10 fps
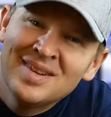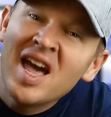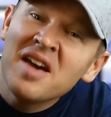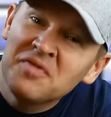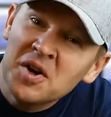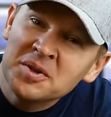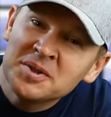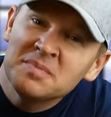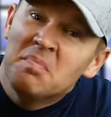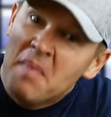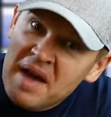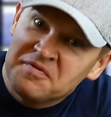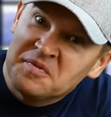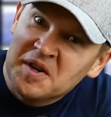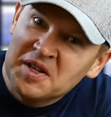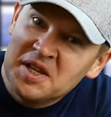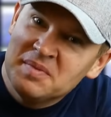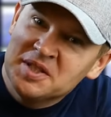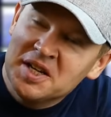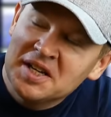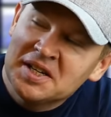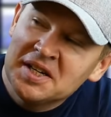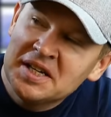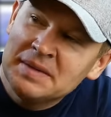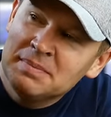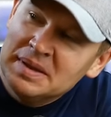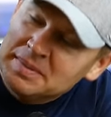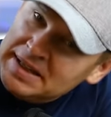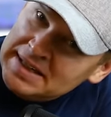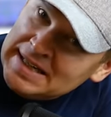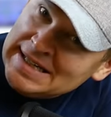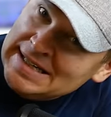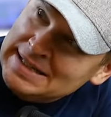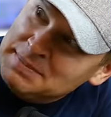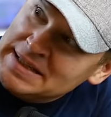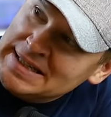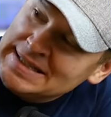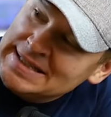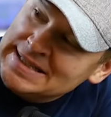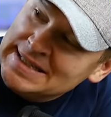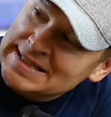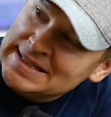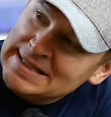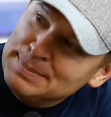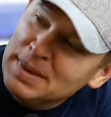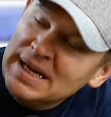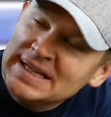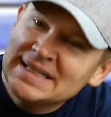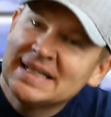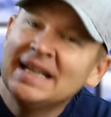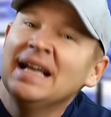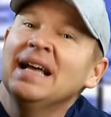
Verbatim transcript: Hey folks, Matt from ArtoftheImage.com. I'm kind of hiding behind the size of this box.